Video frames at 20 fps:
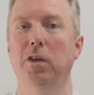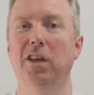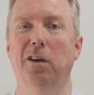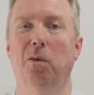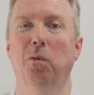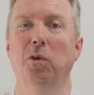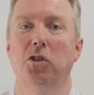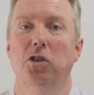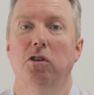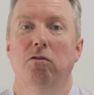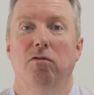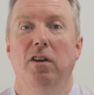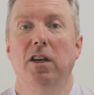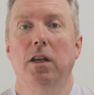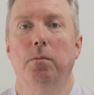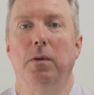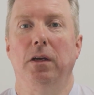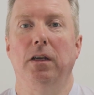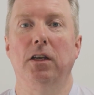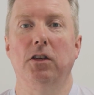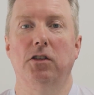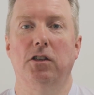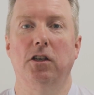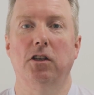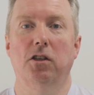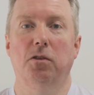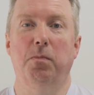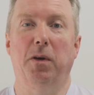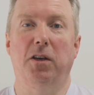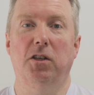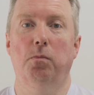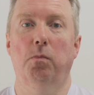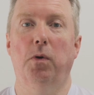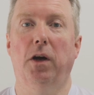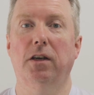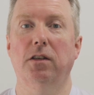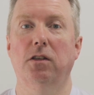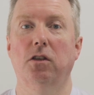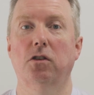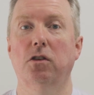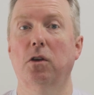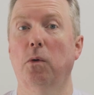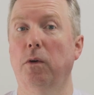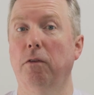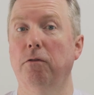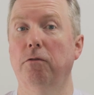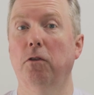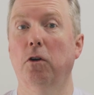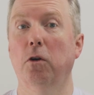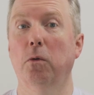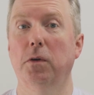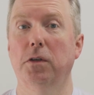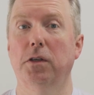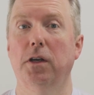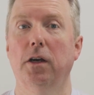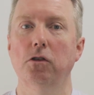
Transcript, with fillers: you know, what should really be listed as best practice going forward.